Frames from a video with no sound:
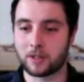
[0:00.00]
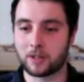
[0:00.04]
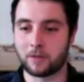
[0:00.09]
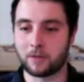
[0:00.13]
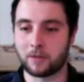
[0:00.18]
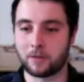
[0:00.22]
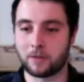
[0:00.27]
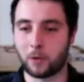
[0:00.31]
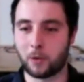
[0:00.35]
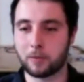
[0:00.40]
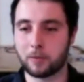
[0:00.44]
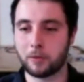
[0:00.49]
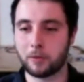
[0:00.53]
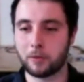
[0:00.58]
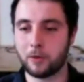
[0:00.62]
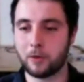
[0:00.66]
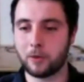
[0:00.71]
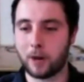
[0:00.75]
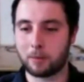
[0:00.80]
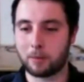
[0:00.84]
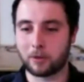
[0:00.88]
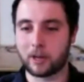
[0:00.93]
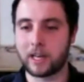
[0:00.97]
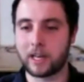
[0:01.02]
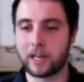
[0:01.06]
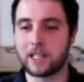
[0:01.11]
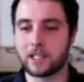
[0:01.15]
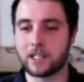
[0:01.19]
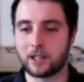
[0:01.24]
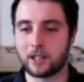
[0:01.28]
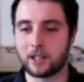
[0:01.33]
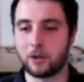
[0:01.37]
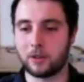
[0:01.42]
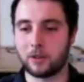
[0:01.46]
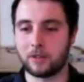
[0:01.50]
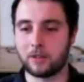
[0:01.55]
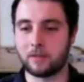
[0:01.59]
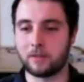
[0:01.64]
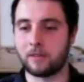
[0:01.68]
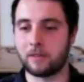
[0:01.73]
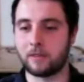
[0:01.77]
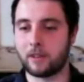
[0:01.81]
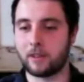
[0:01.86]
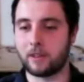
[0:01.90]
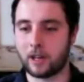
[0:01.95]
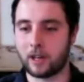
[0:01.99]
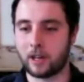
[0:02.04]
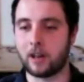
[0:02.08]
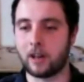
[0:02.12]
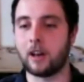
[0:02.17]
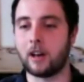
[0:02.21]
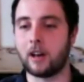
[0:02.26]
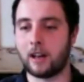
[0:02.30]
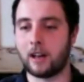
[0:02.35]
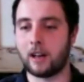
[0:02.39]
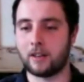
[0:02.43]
affordable upgrades that you can uh,